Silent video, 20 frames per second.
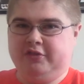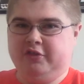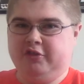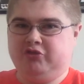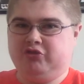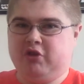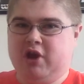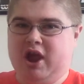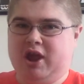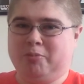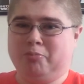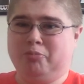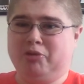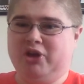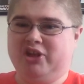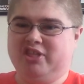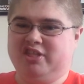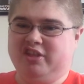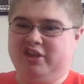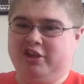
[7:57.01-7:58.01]
track
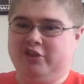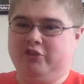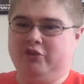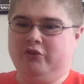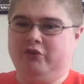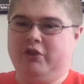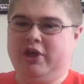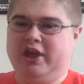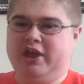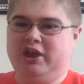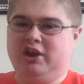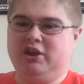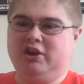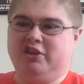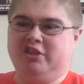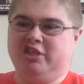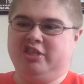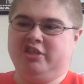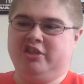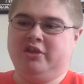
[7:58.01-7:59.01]
Buzzing in the Light
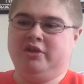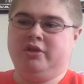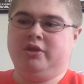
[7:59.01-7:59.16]
is